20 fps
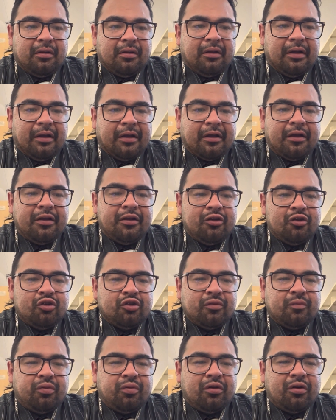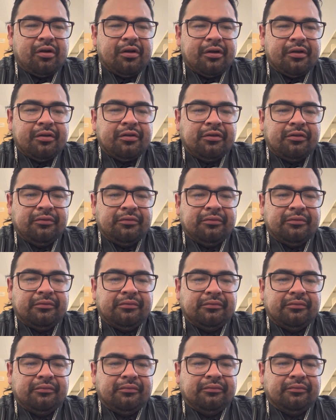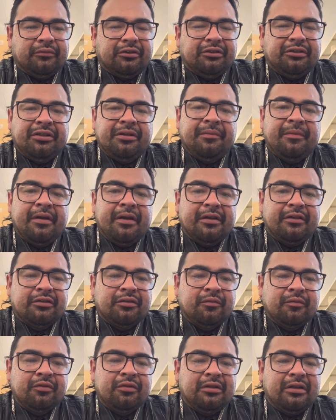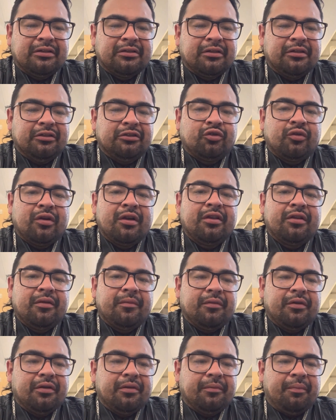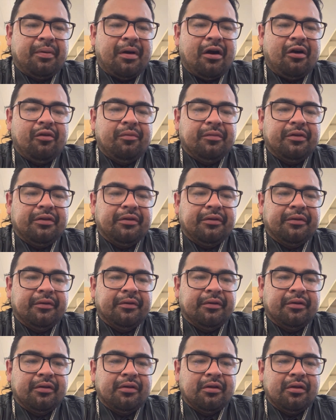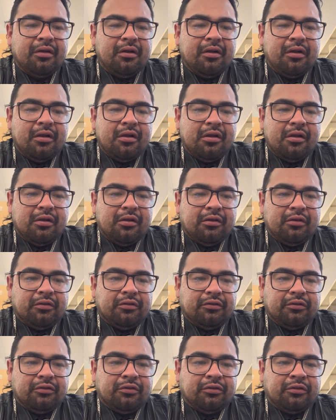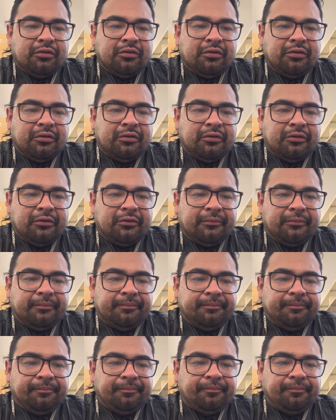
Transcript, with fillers: I could use support, you know, a teammate, someone that's going to strengthen me, empower me, you know, um,